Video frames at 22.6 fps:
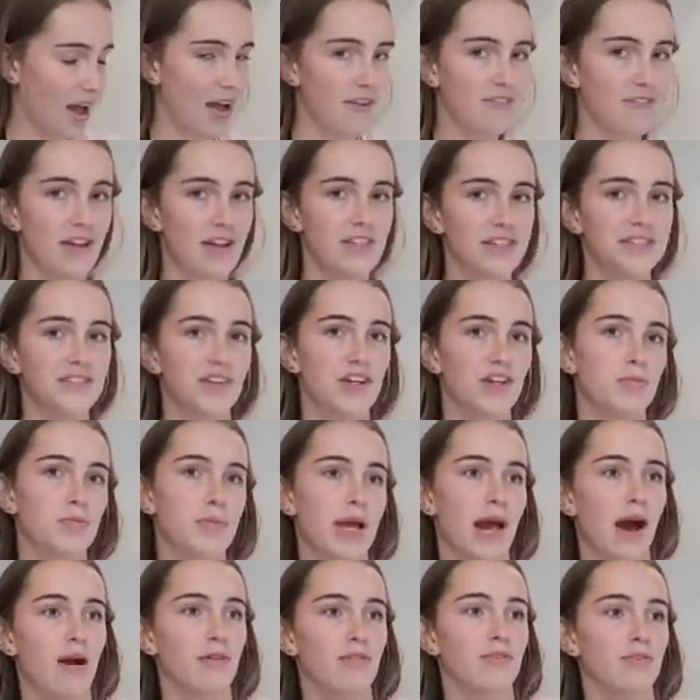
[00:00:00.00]
I feel like this video would be
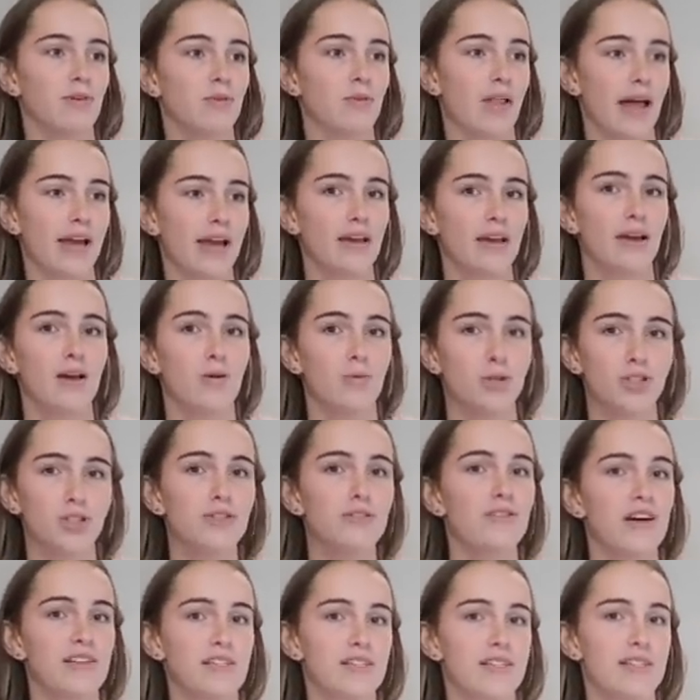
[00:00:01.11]
helpful. Like, would you
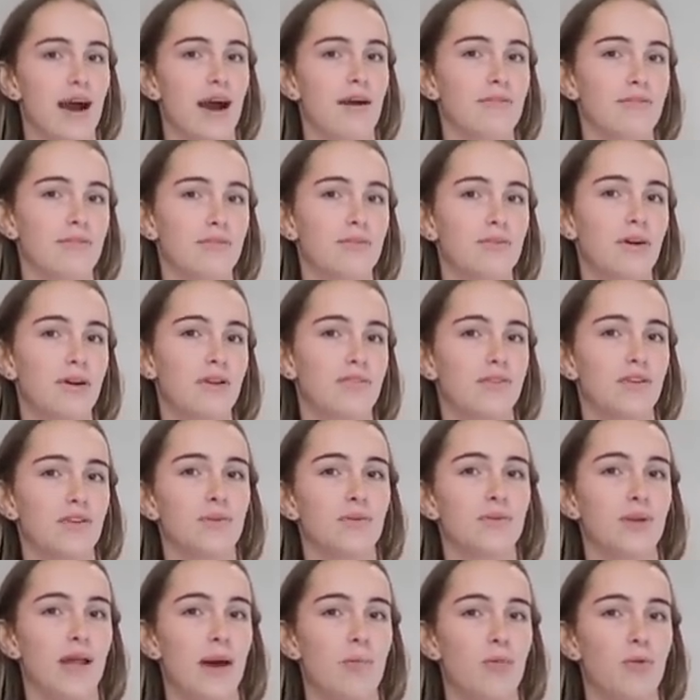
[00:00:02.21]
find this helpful if you
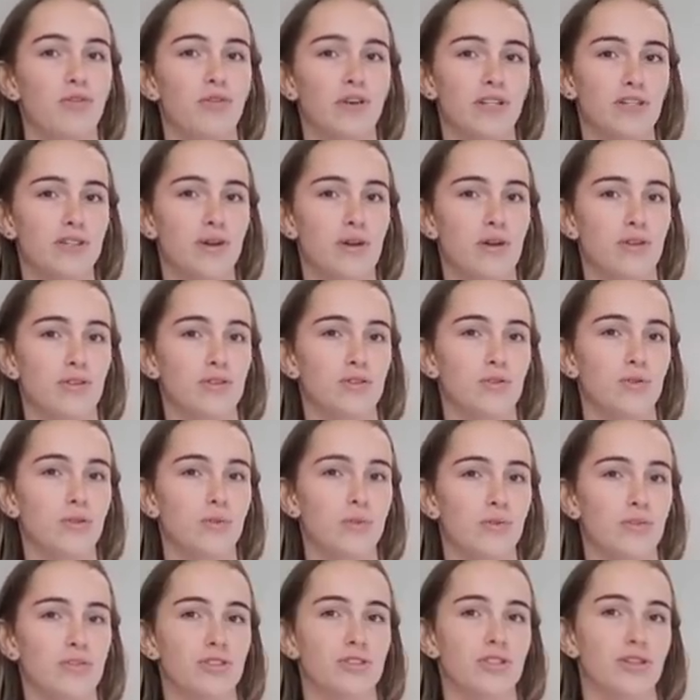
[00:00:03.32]
were like moving into college hall
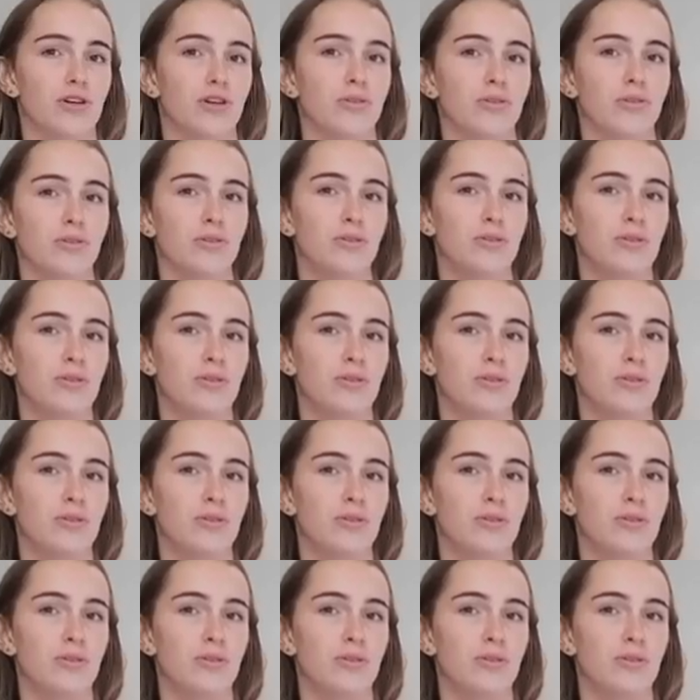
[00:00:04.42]
and want to know?